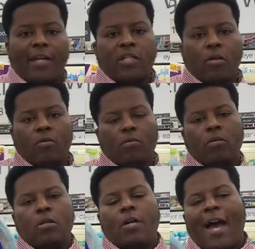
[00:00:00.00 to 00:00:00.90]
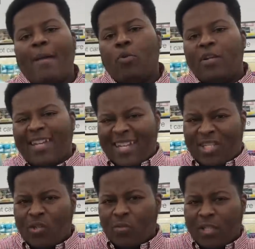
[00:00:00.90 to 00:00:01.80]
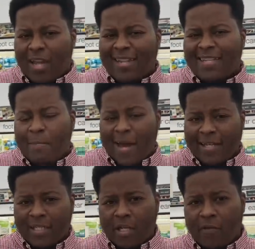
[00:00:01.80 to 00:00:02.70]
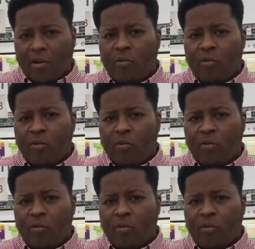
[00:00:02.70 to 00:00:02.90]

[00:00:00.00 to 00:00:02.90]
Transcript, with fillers: So I'm gonna get two sets in my scenario,